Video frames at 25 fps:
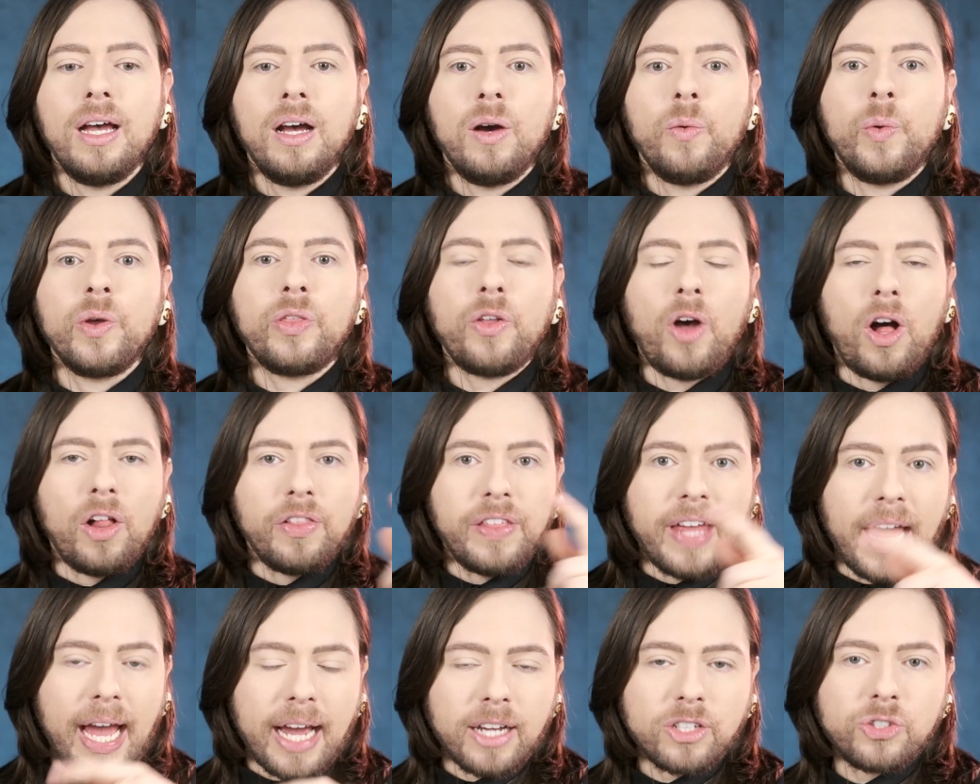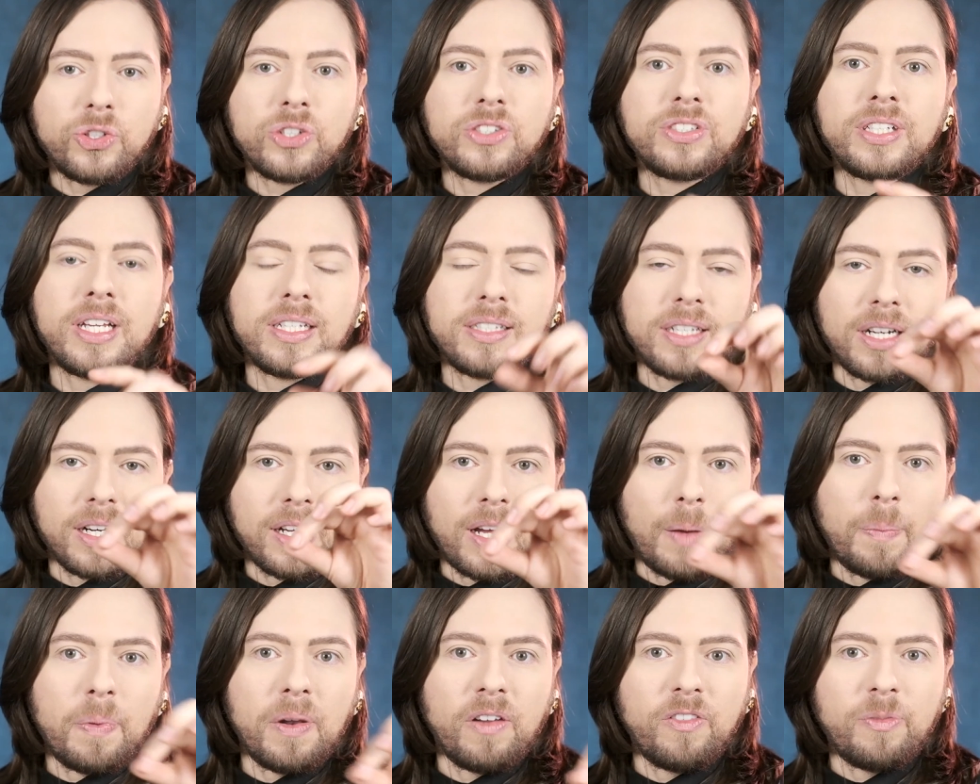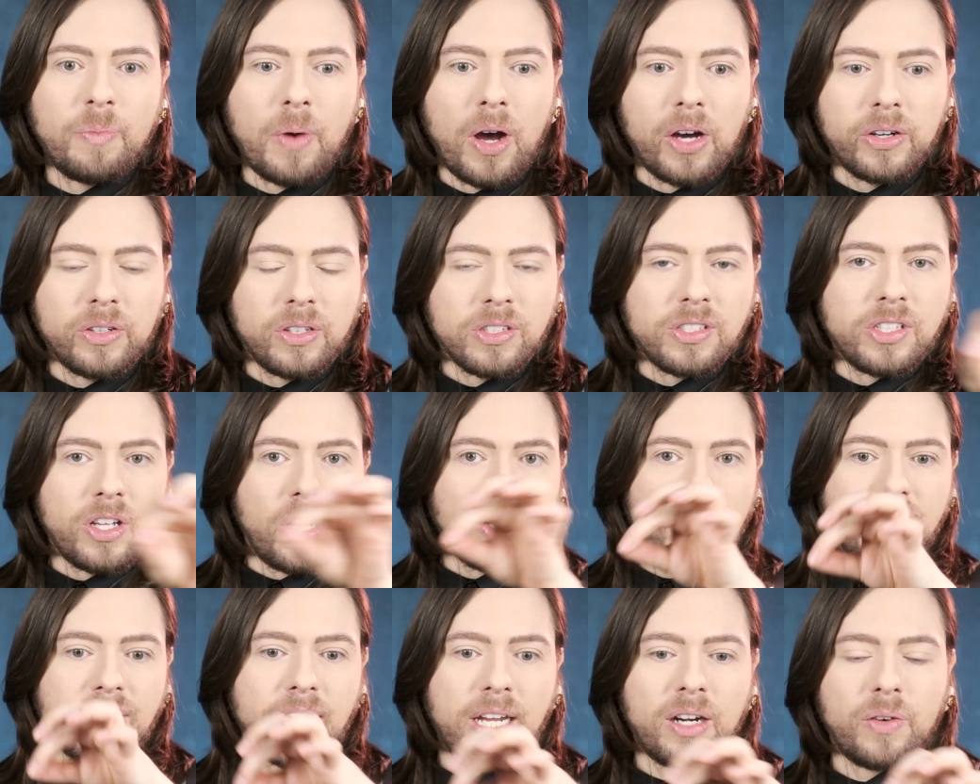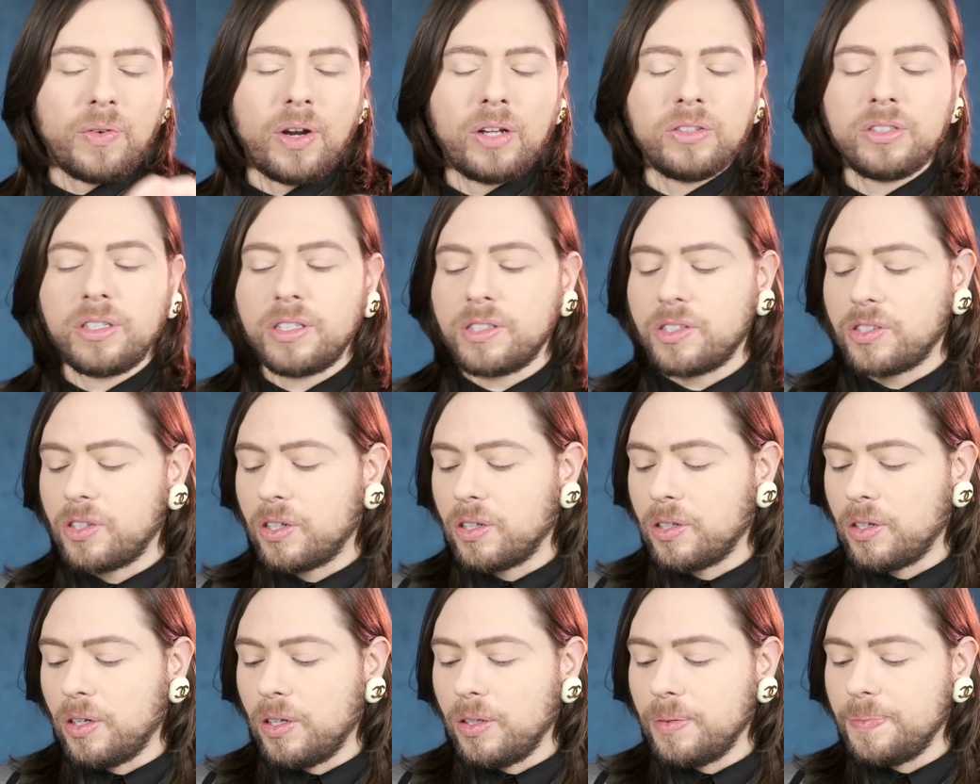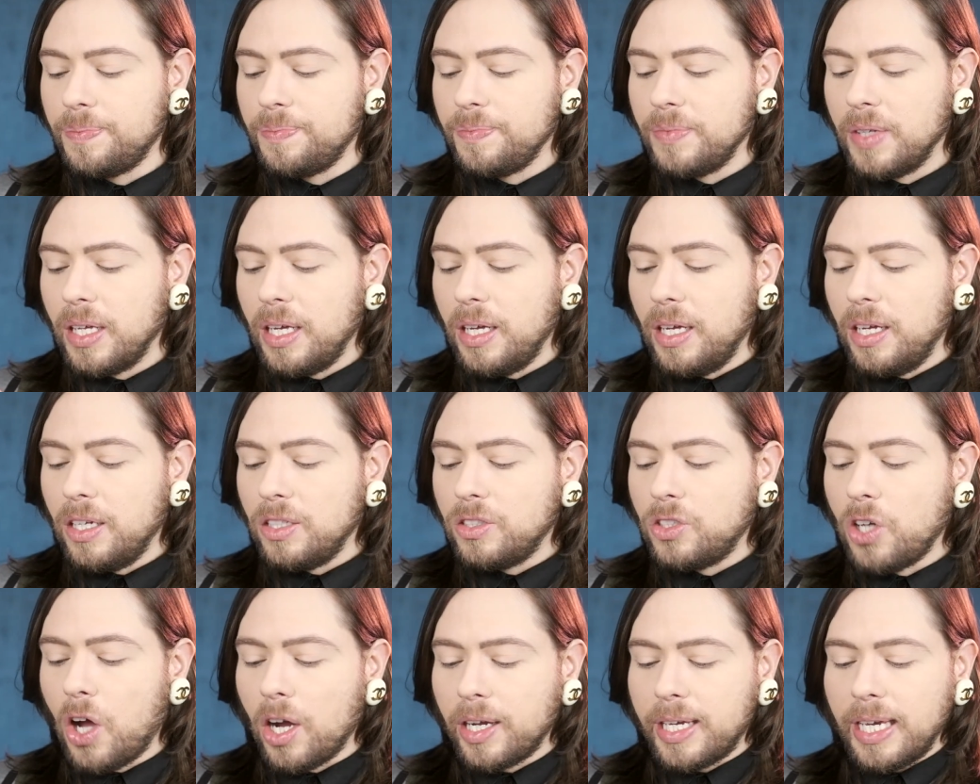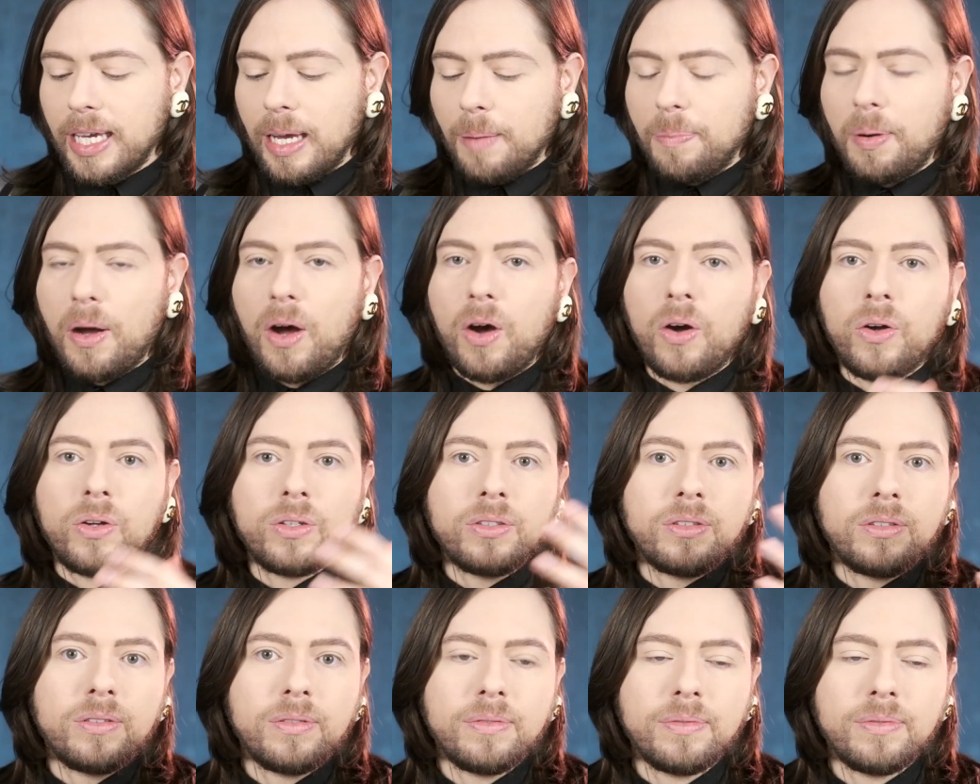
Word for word: with all the actresses and a couple of models. They all sat around in a circle talking about